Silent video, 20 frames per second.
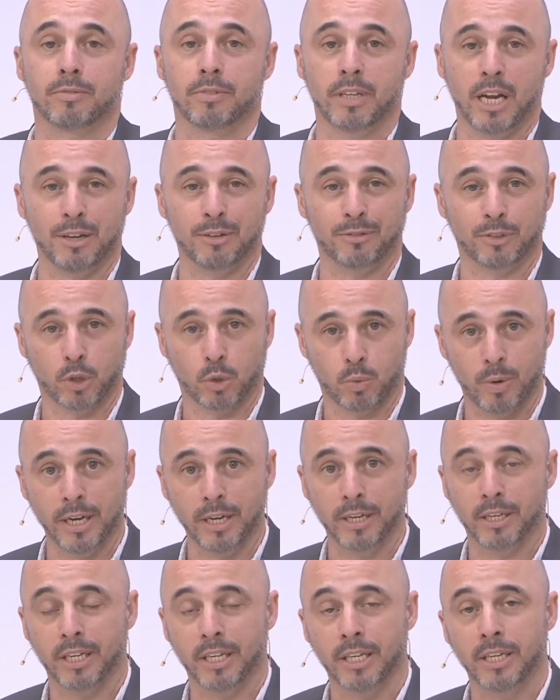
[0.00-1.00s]
We have
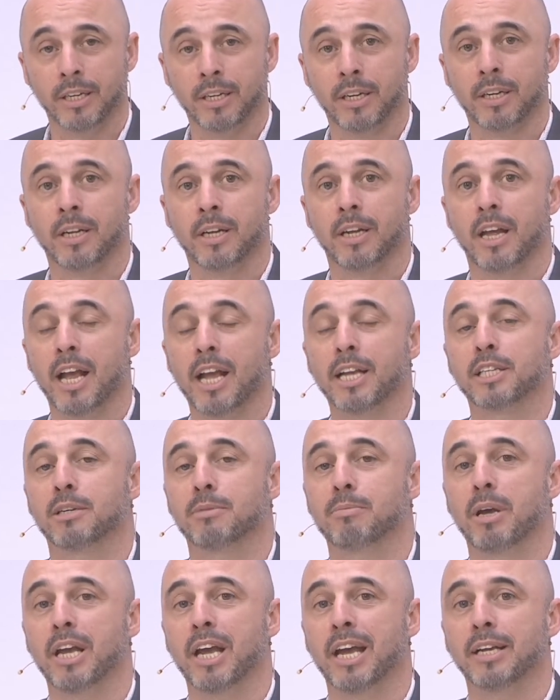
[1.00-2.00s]
20
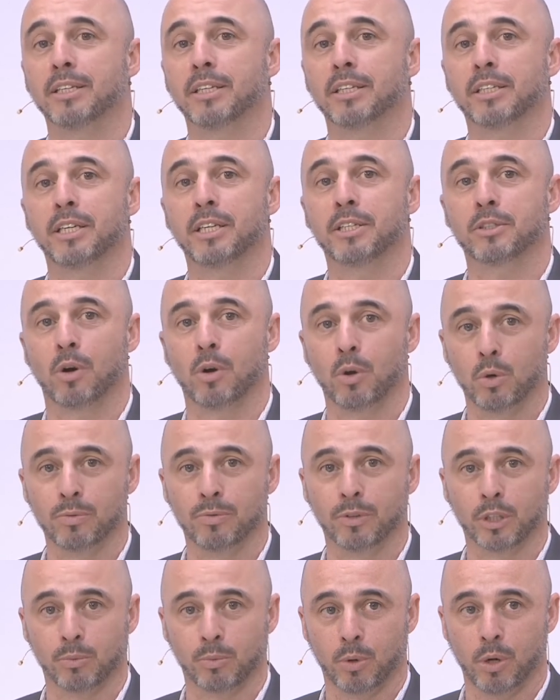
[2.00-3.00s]
SMA entities all
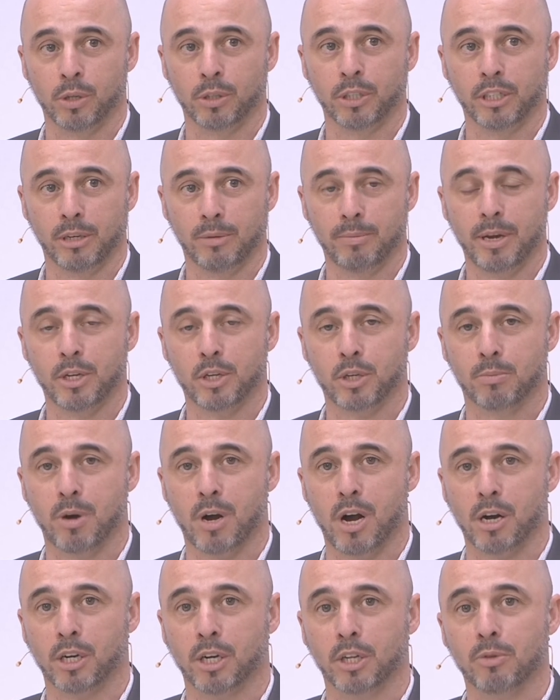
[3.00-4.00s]
over the world in the major
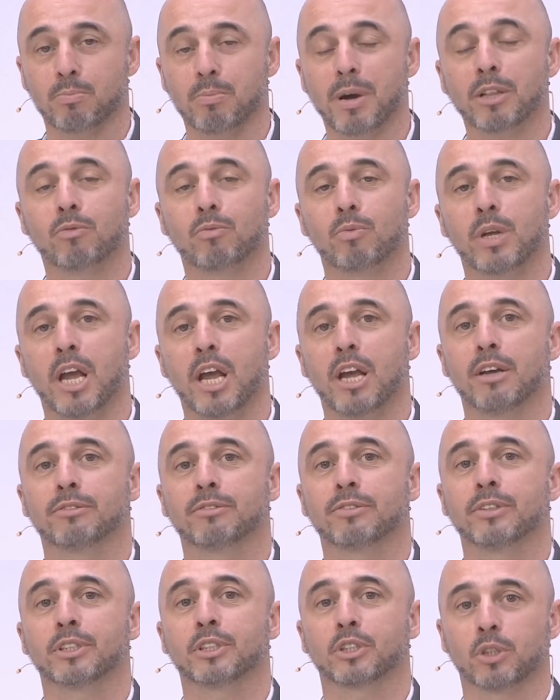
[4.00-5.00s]
market, but we
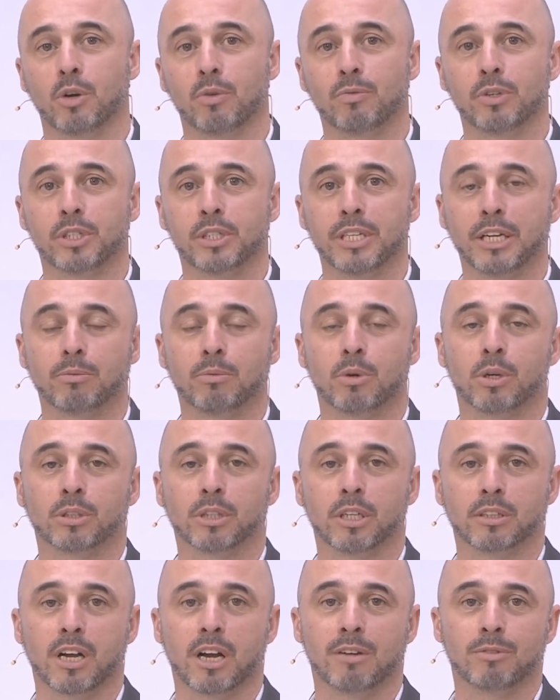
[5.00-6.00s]
have a service network
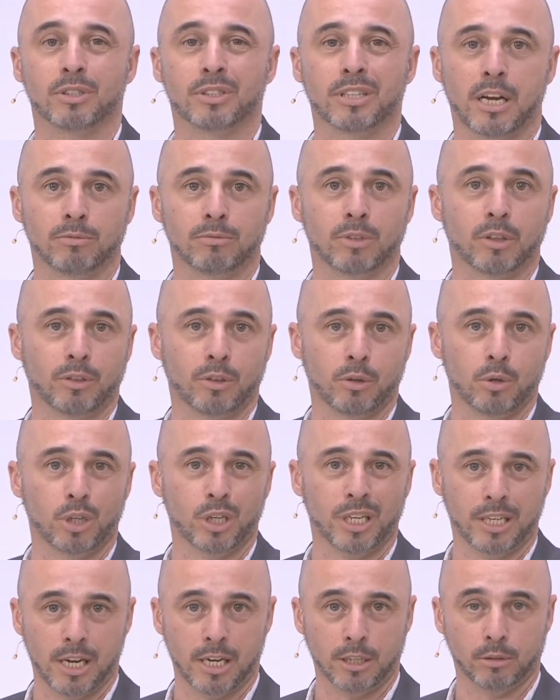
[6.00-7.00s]
that covers
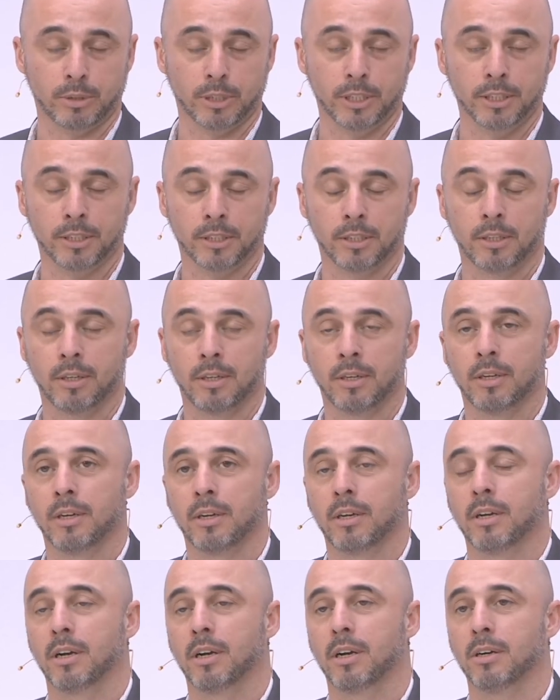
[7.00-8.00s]
130 countries.
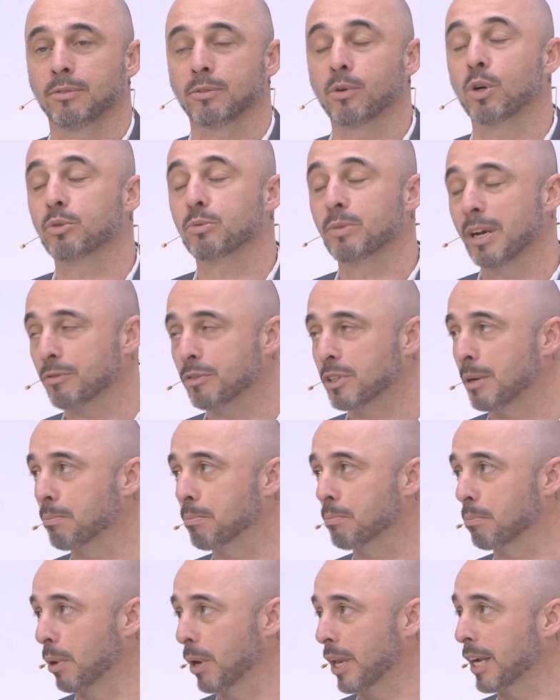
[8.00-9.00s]
Of course, we have
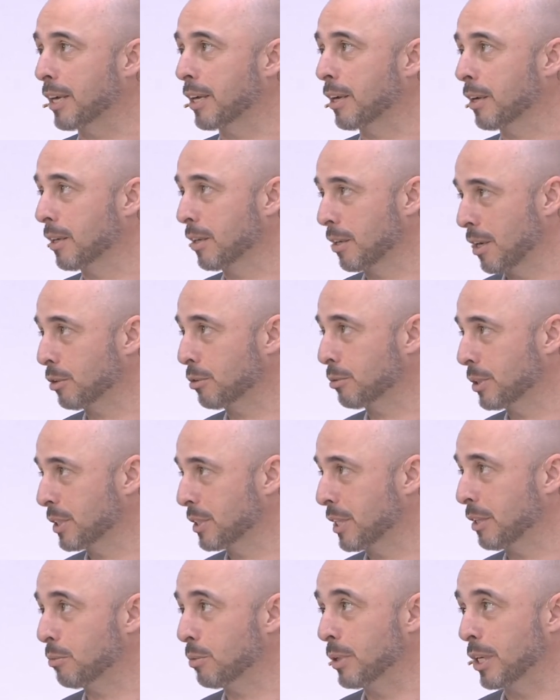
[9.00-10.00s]
some black countries
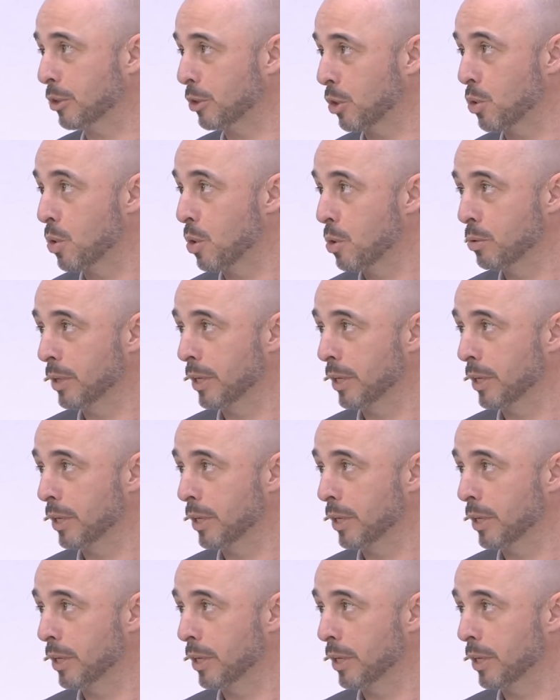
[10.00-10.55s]
that we are no-go.